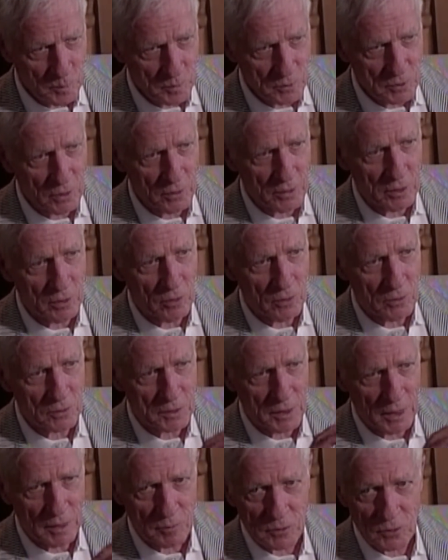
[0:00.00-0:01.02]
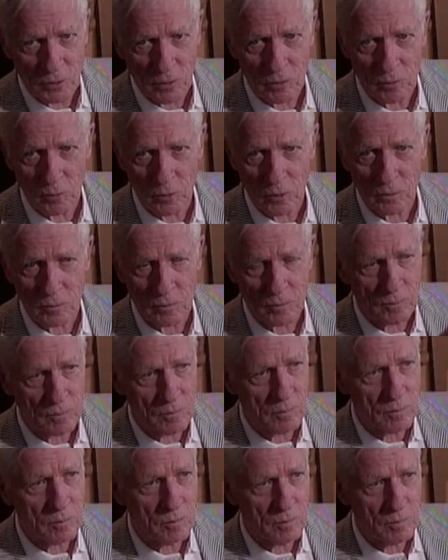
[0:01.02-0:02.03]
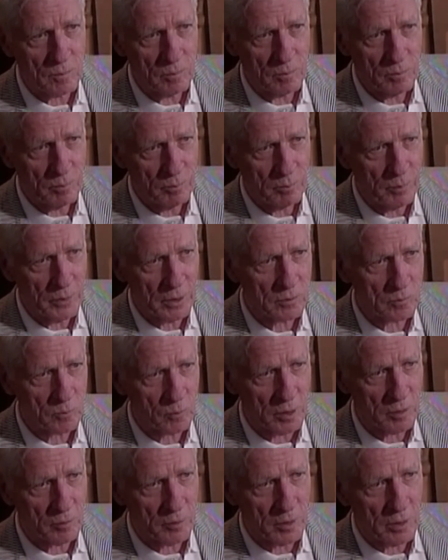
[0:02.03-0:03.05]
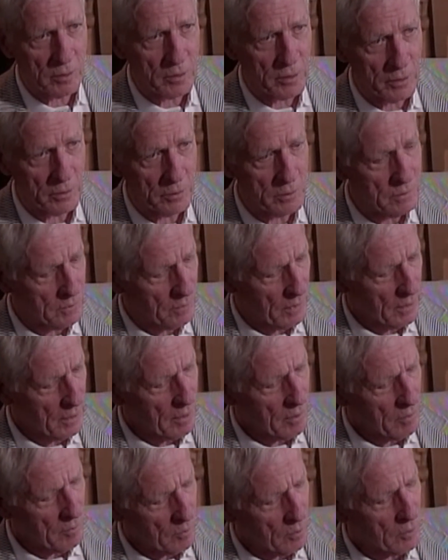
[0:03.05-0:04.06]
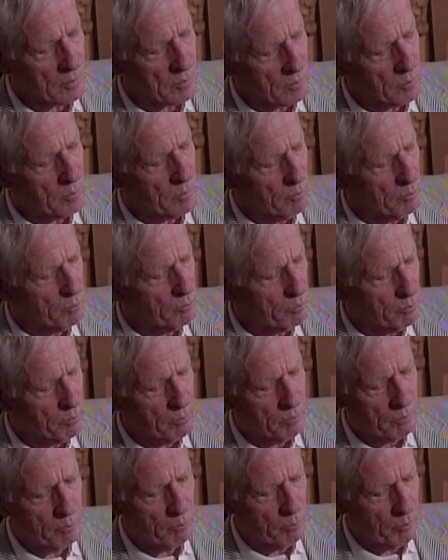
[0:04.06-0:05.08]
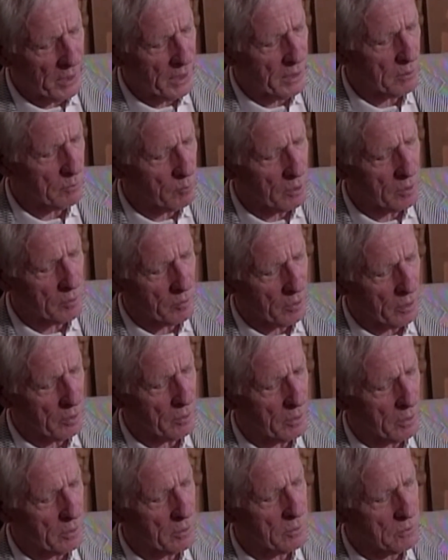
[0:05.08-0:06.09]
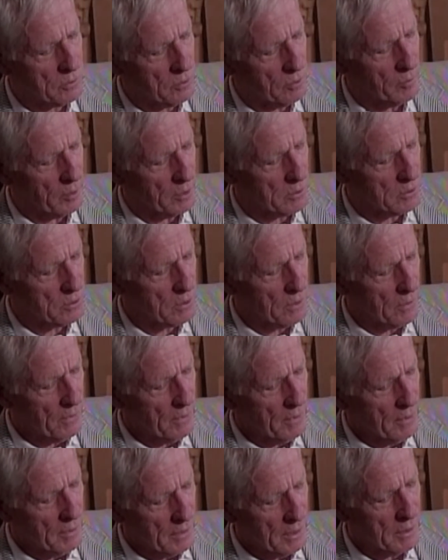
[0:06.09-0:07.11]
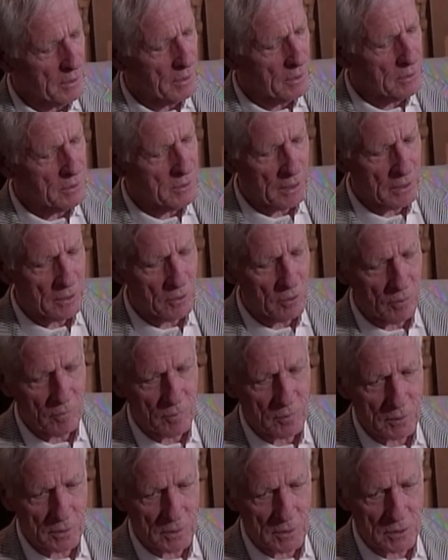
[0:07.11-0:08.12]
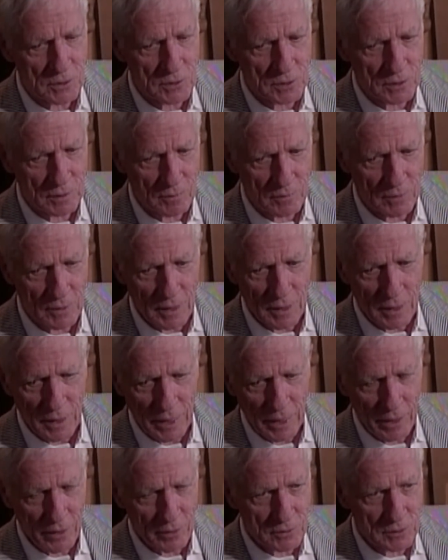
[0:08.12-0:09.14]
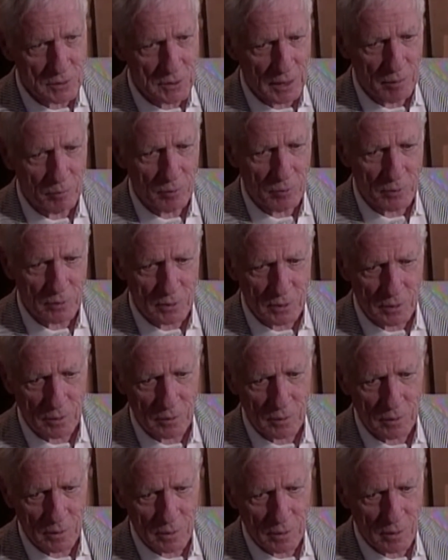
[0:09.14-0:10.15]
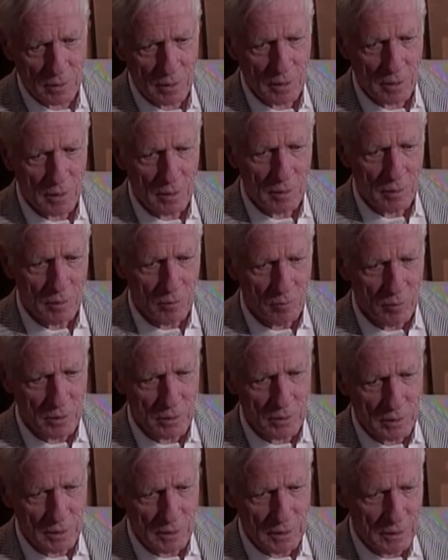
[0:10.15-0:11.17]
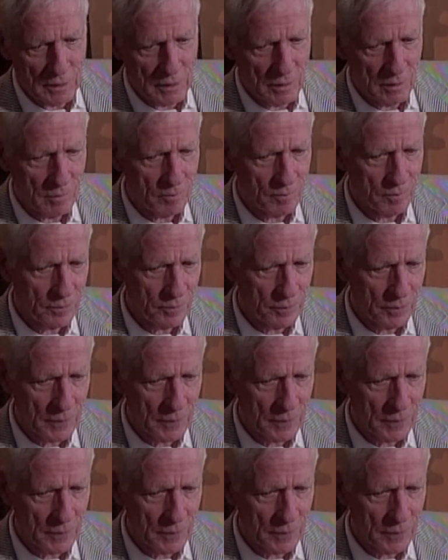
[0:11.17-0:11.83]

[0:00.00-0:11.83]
turn it all the time so it won't melt one way or another, won't bend one way or another too much. Then they take it over to this iron table with the with the um,